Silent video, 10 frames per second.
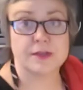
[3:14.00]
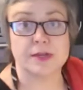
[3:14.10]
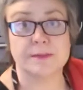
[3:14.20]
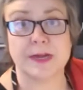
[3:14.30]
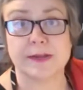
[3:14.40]

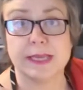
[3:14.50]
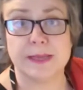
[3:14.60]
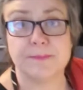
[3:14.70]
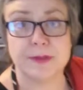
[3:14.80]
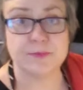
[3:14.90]
good about
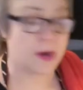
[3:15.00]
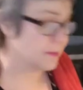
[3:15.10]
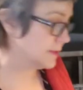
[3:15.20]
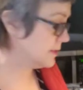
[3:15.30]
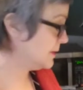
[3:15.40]
keeping
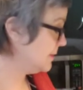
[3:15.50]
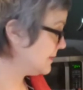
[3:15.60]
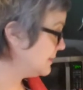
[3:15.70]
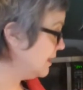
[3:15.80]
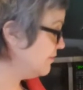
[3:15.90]
promises to
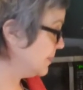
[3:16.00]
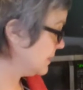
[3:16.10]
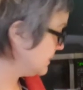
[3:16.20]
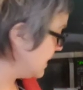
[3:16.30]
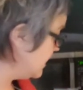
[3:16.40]
myself
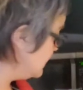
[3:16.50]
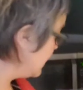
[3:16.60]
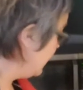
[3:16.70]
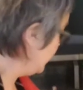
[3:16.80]
because that is how